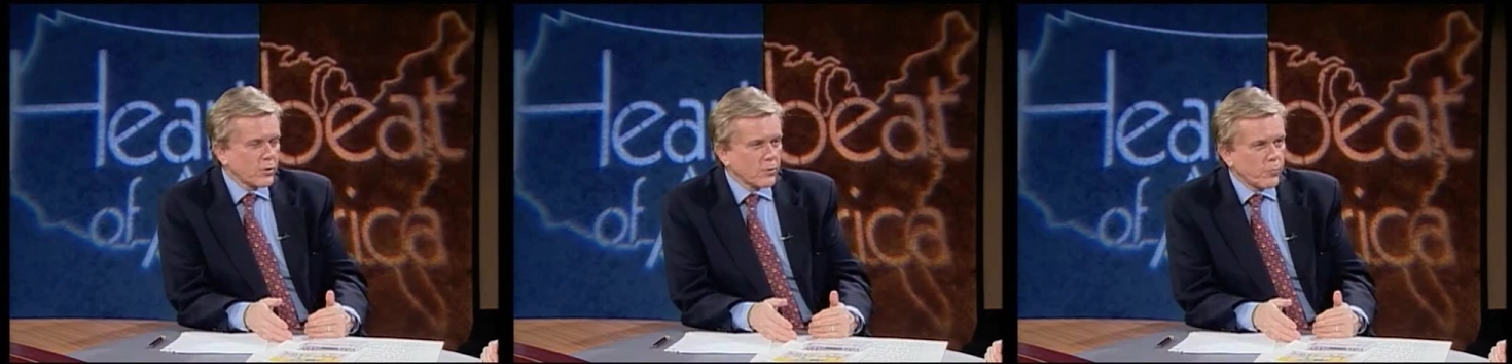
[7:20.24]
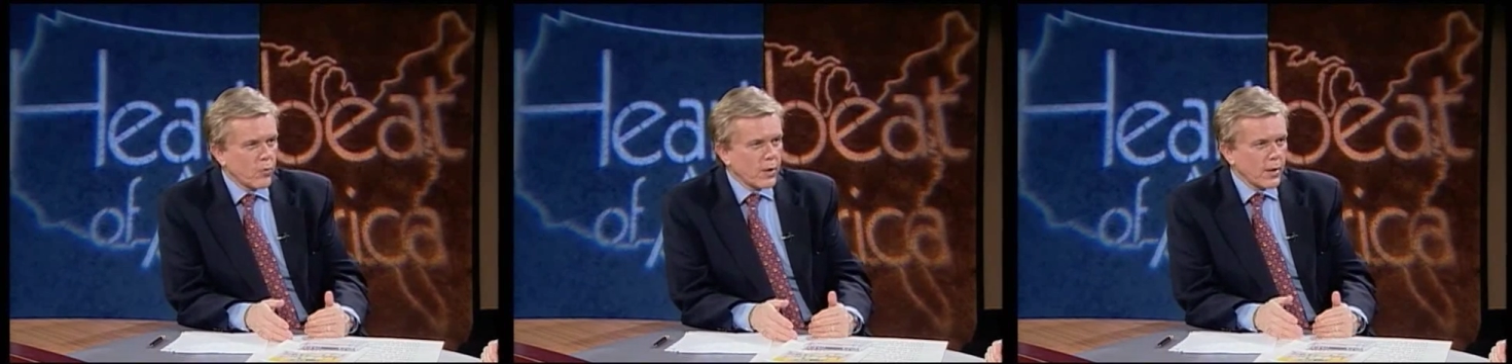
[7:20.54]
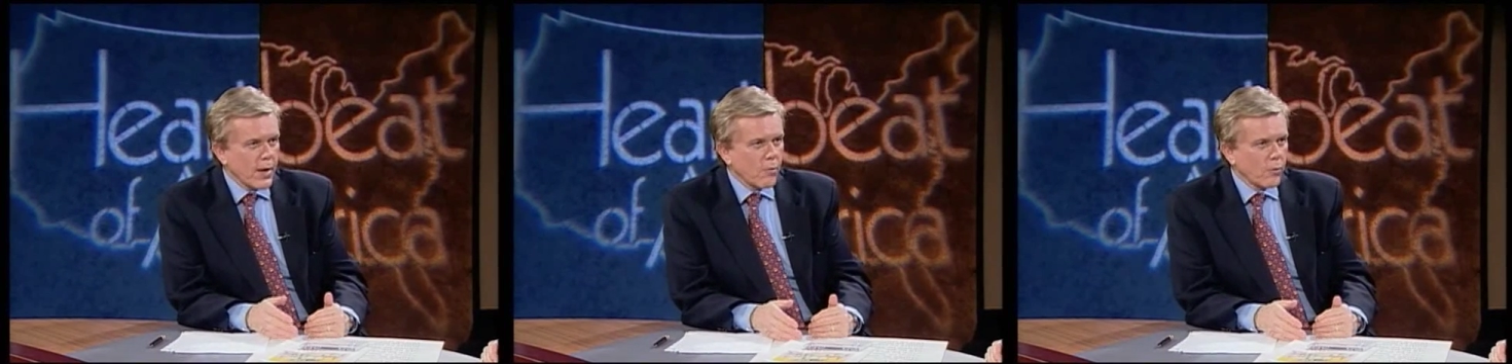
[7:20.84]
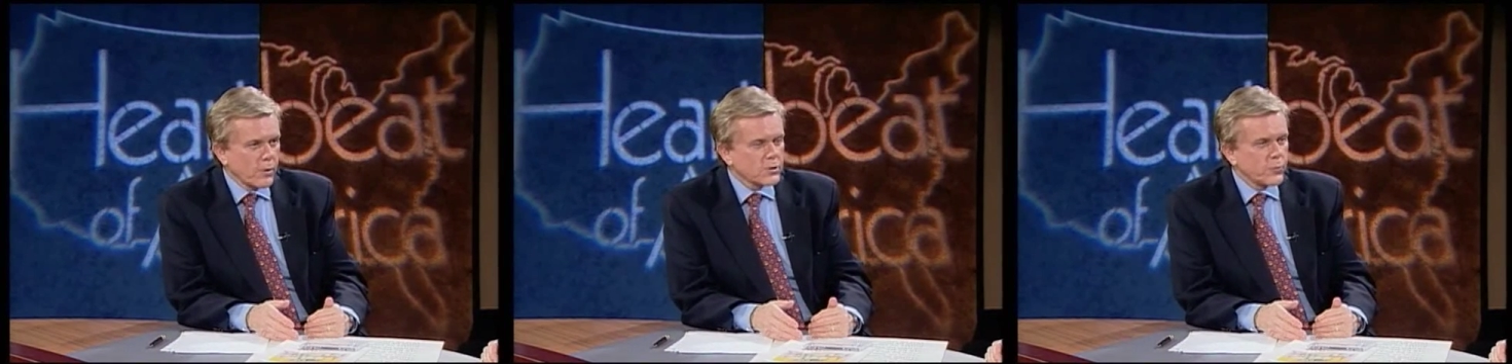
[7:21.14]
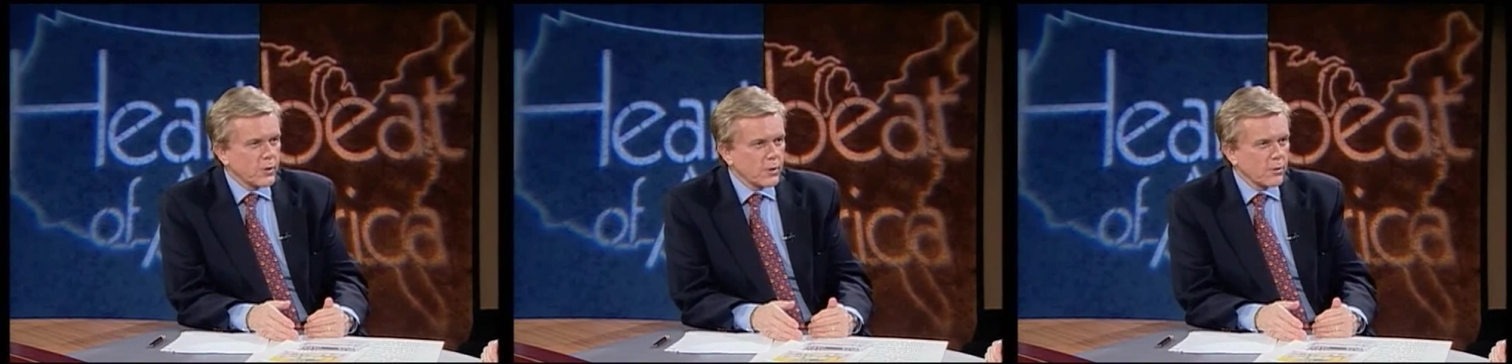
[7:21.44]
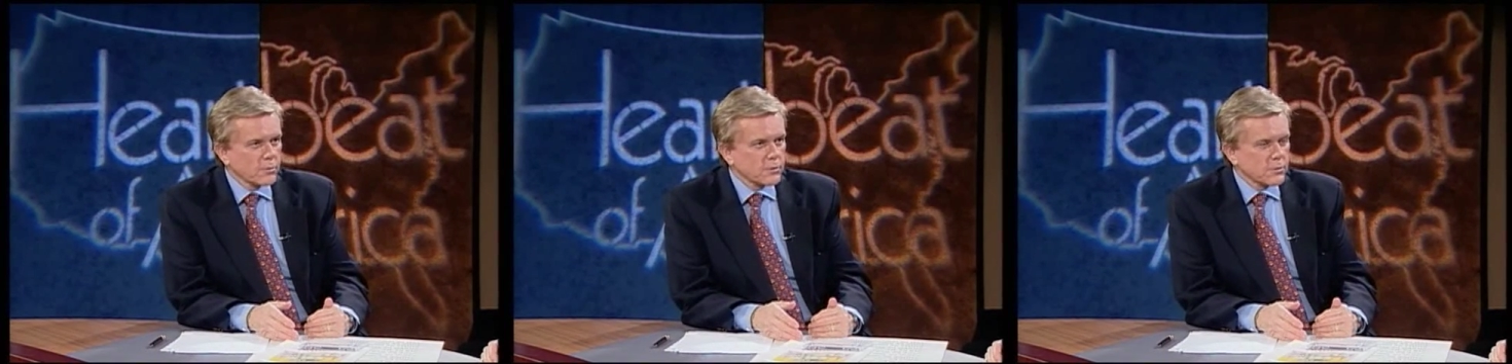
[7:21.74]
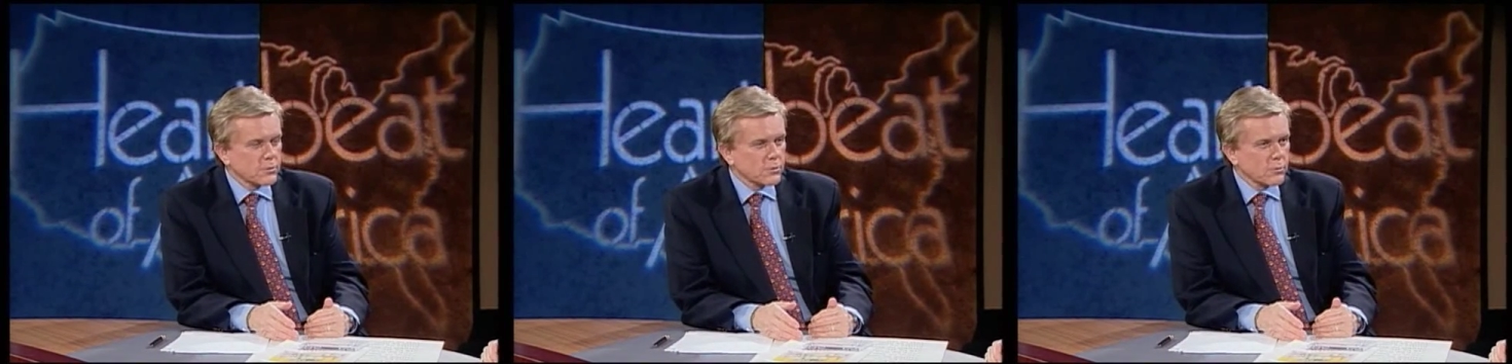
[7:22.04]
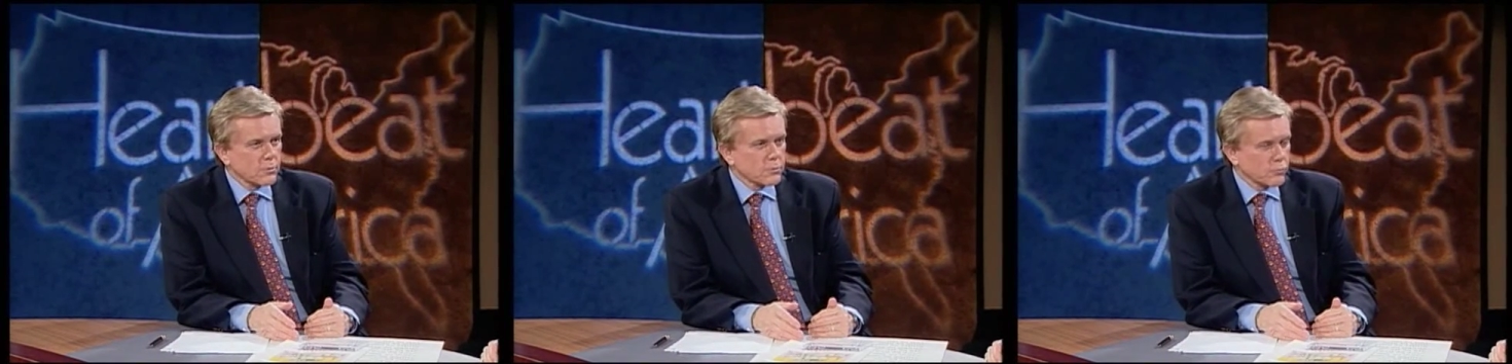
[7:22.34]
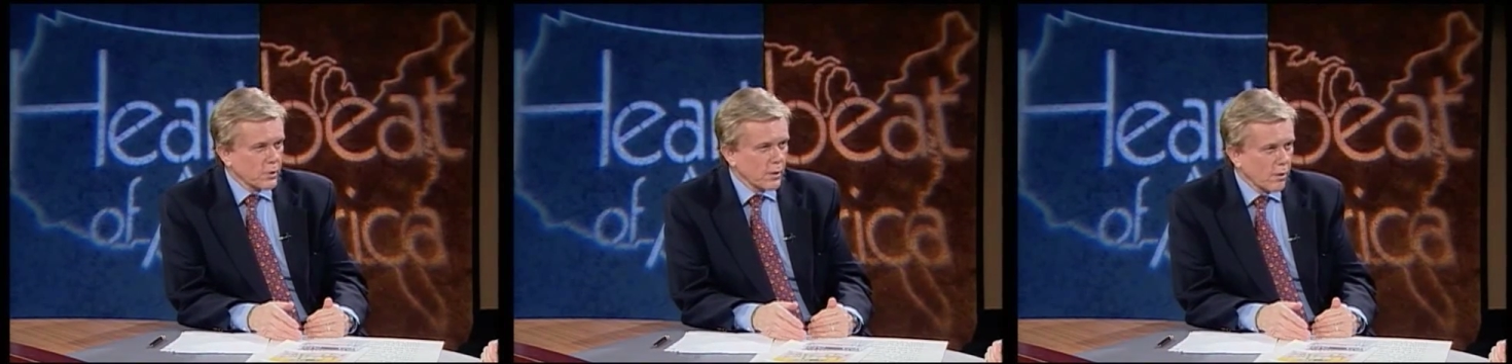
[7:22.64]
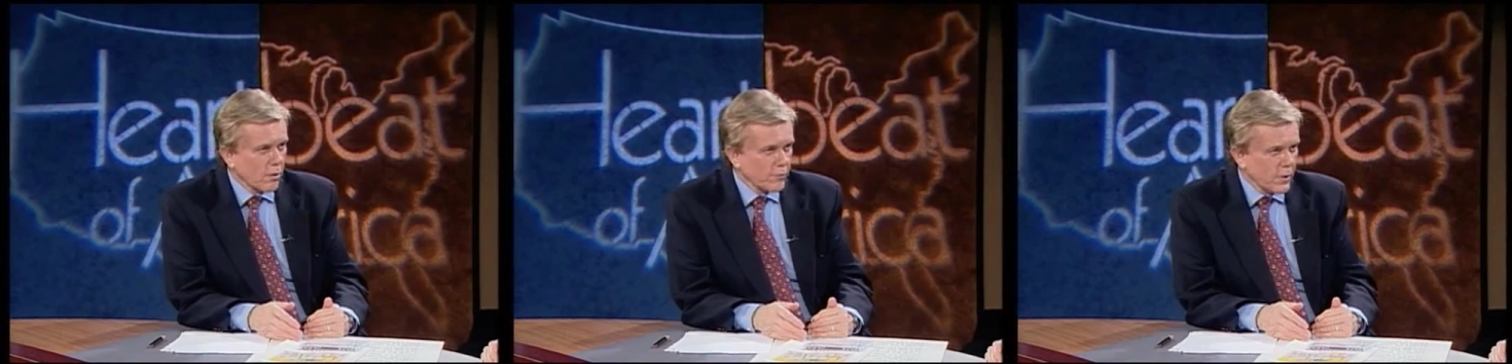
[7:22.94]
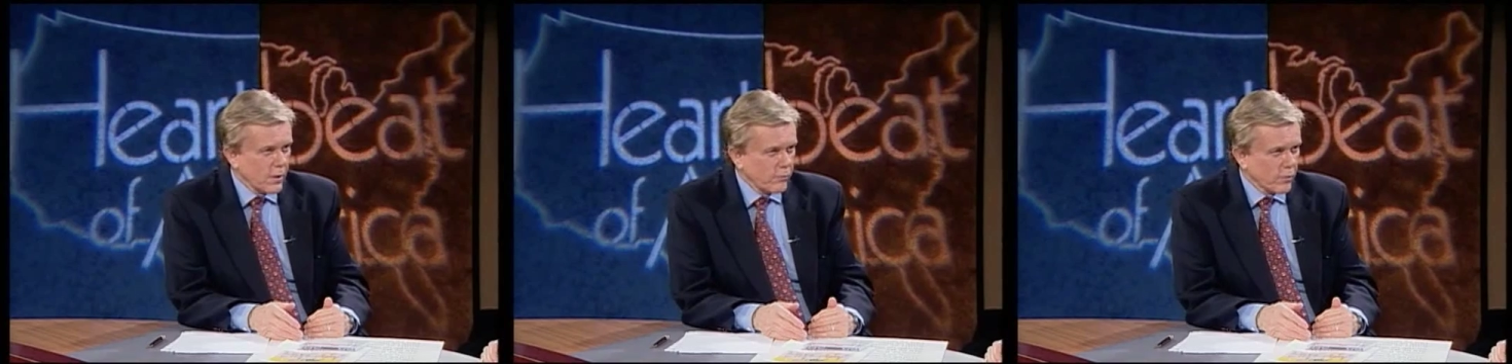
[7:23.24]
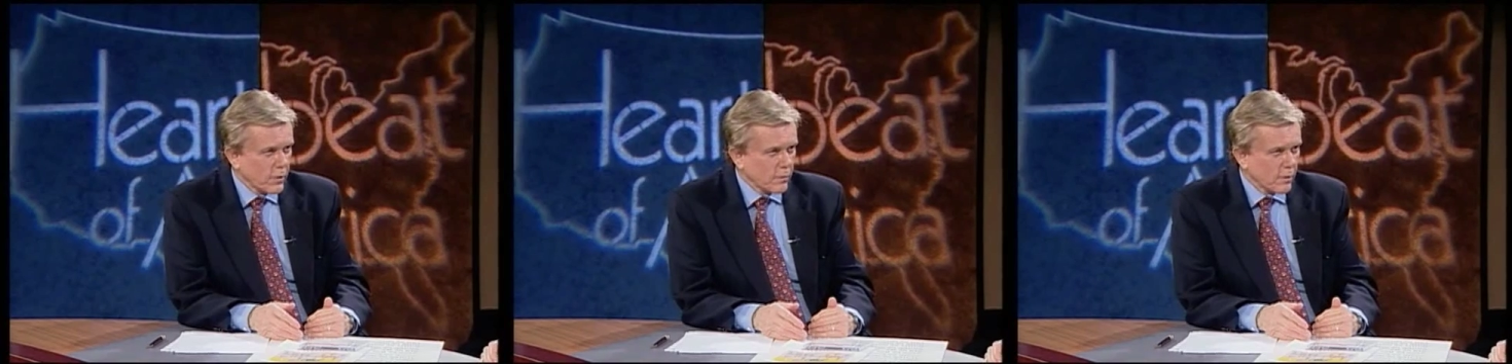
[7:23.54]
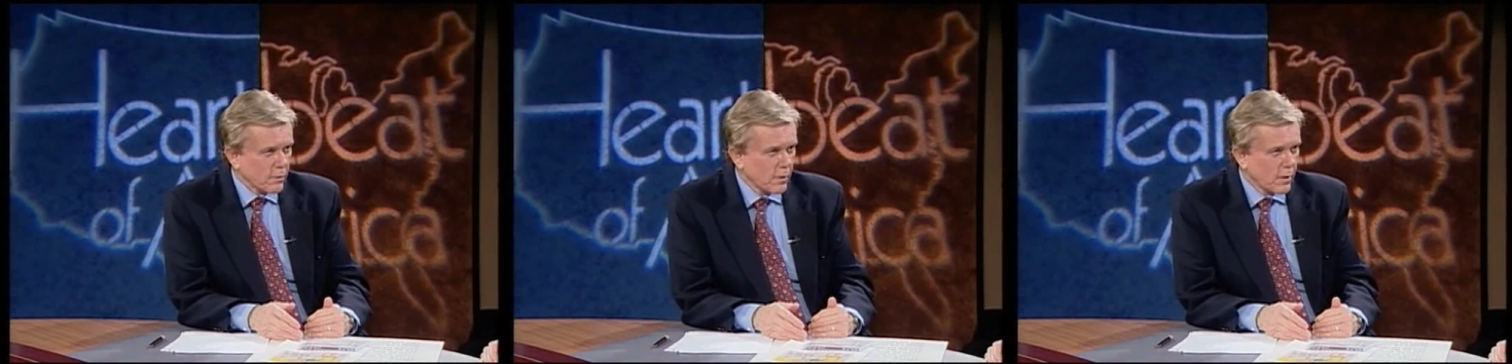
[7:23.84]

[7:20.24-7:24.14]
to the point now where it's being used in schools really all over the country, isn't it?